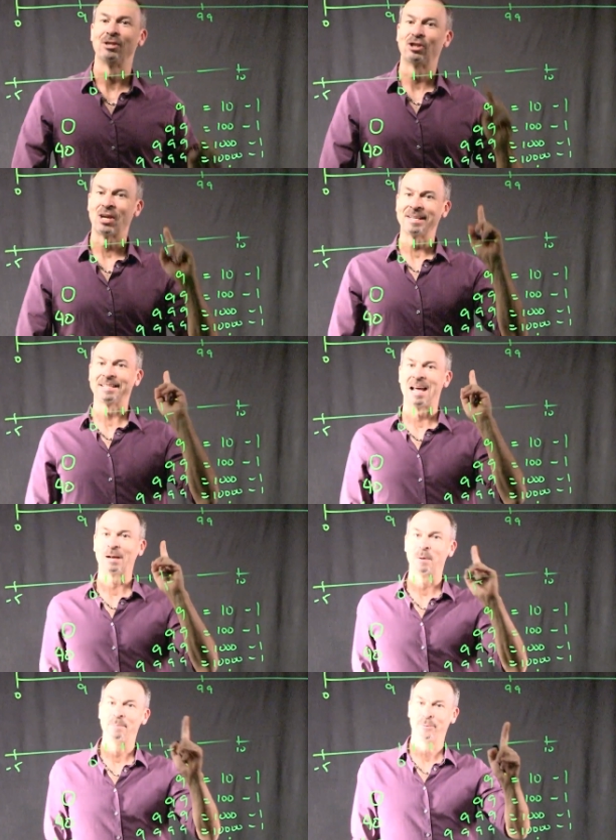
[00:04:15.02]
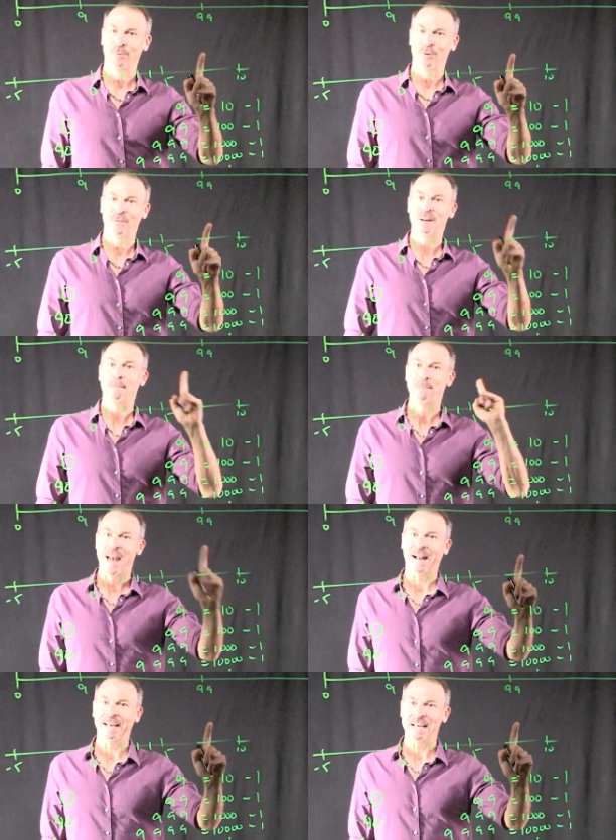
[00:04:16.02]
Just like we proved
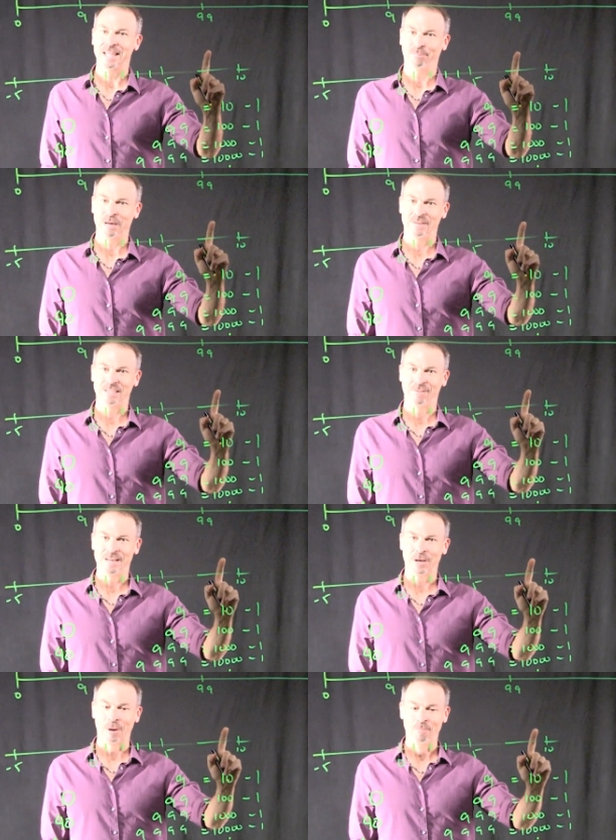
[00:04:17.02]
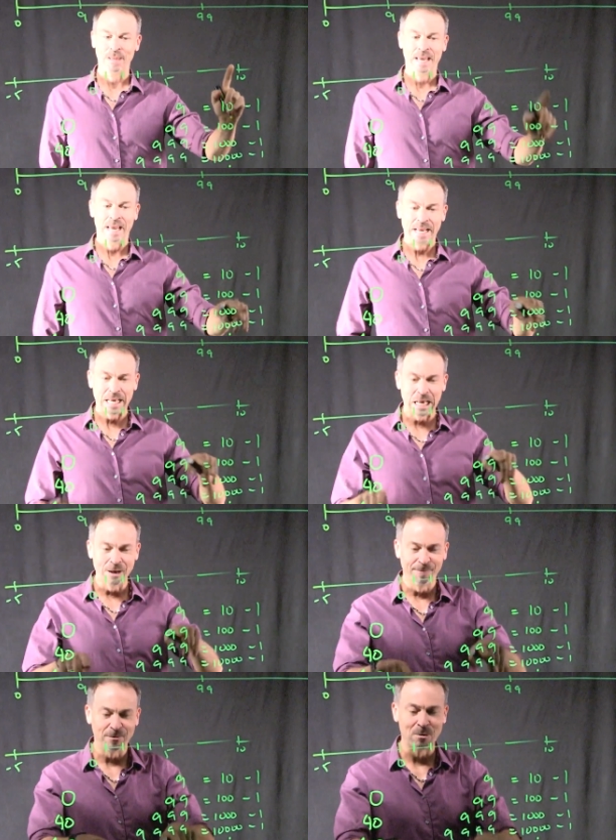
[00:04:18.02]
back in the previous video.
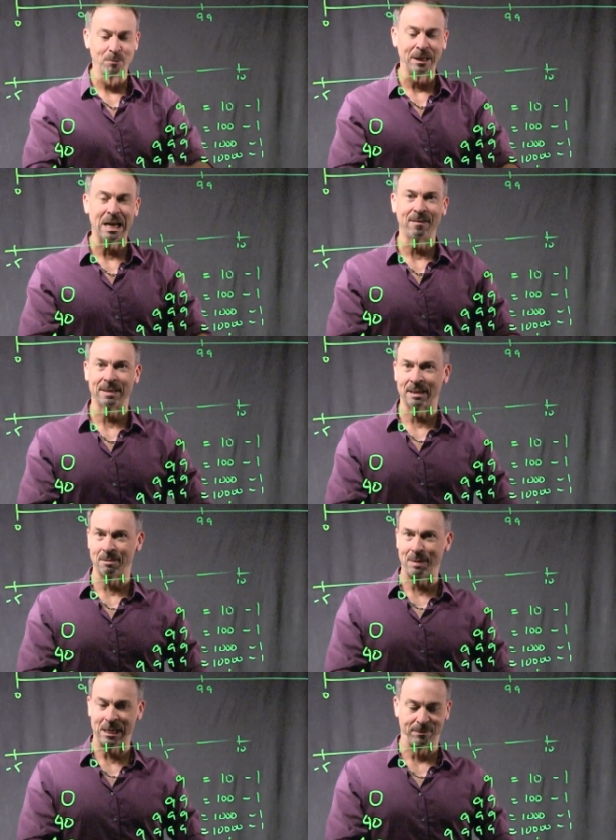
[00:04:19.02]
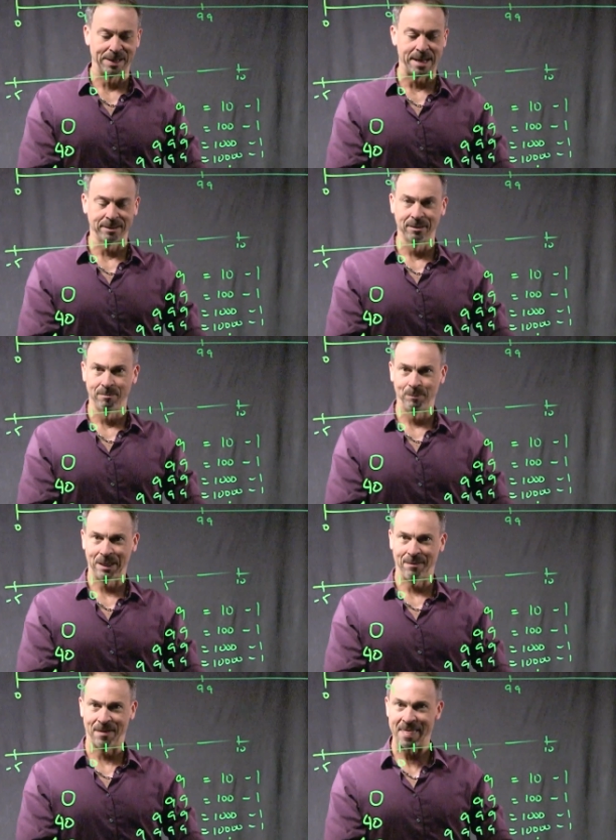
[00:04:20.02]
If you believe this has a meaningful answer,
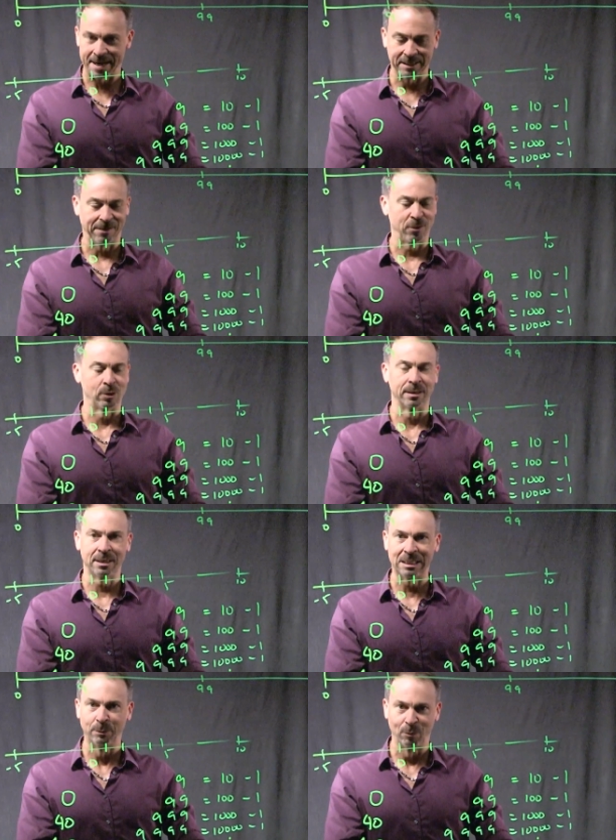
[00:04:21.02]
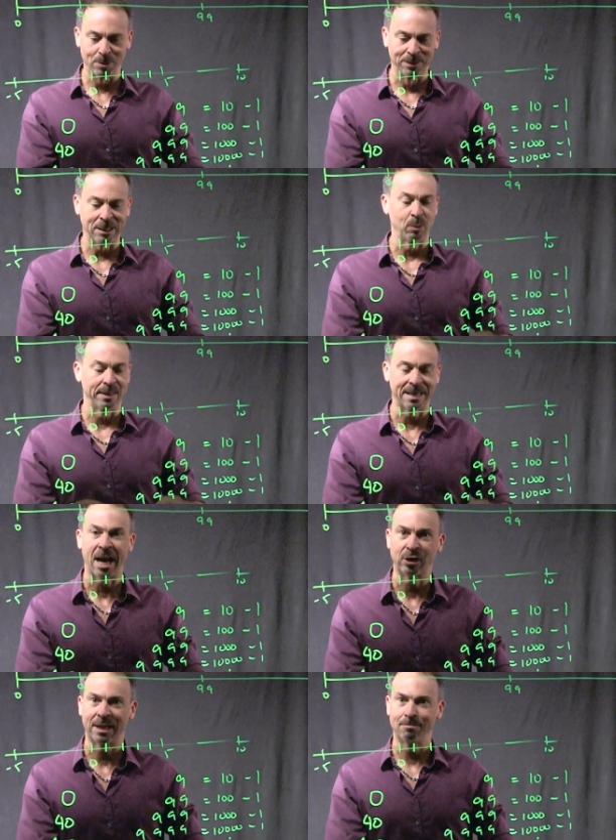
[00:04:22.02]
that is, if you're in a system of arithmetic where this
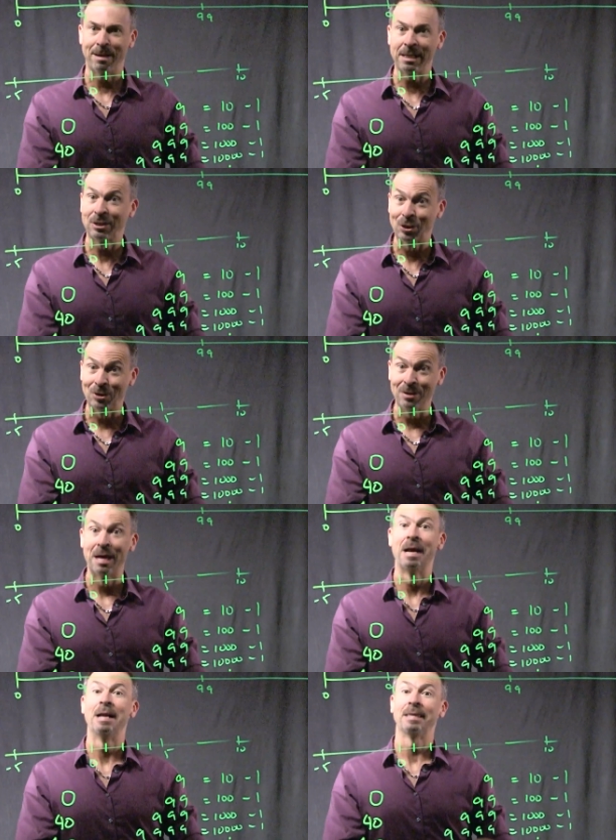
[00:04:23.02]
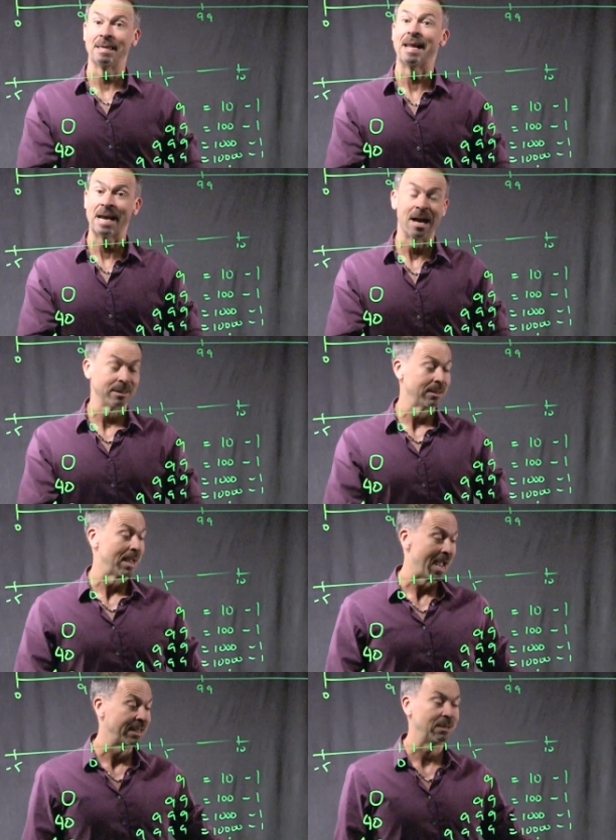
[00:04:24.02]
actually has meaning to you, then that answer
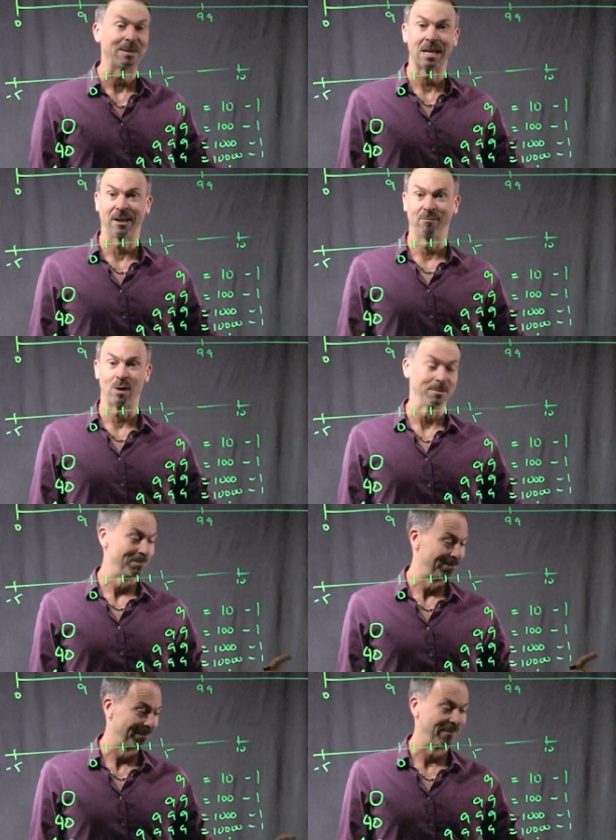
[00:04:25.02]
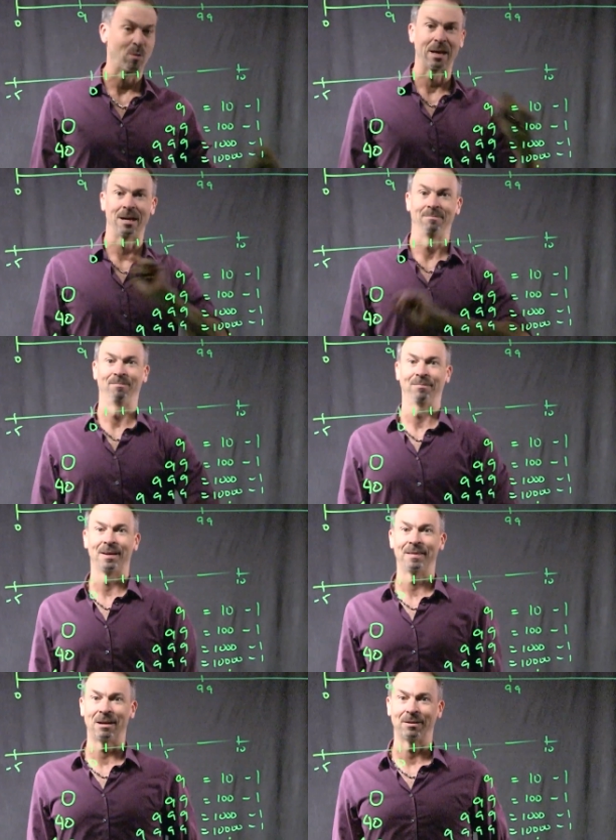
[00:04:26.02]
has to be negative 1. Voila,
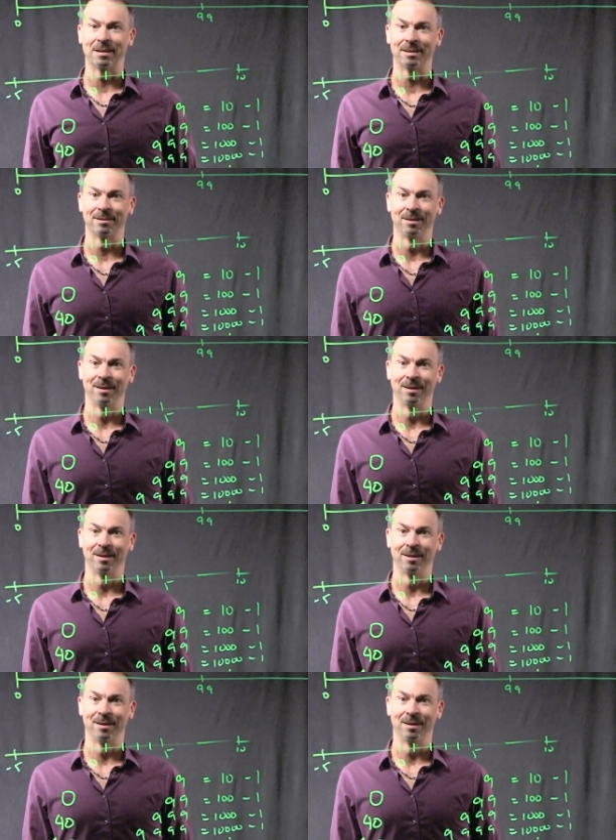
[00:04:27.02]
there it is.